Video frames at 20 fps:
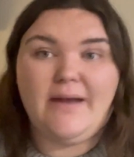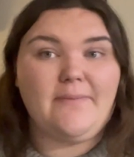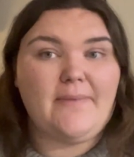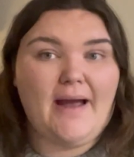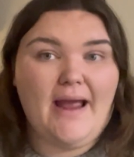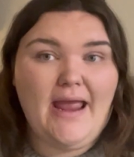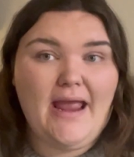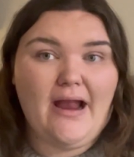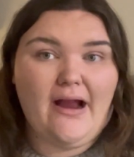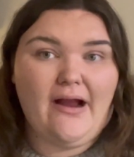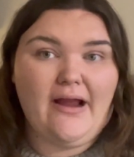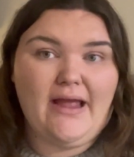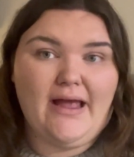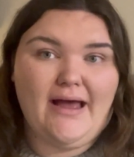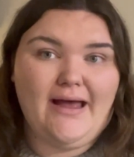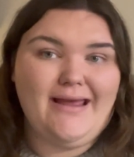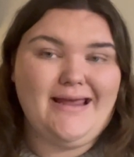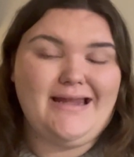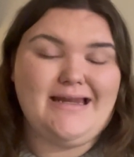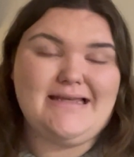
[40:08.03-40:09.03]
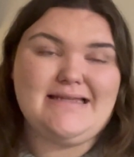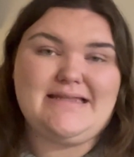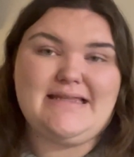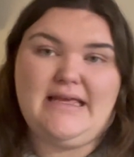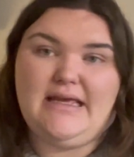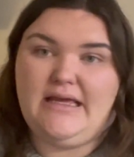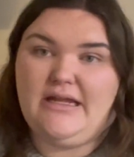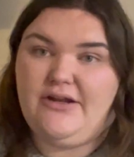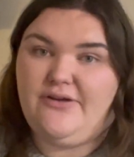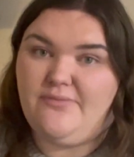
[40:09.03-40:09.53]
my area, it is
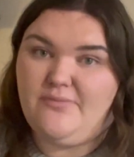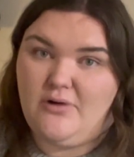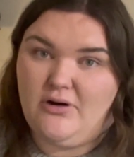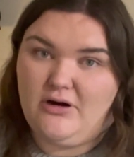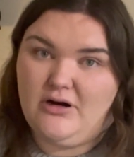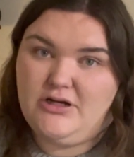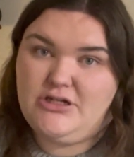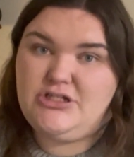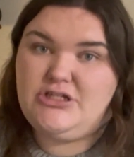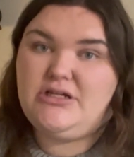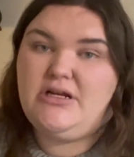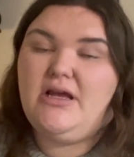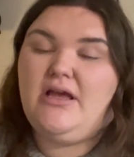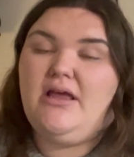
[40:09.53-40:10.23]
the end of March.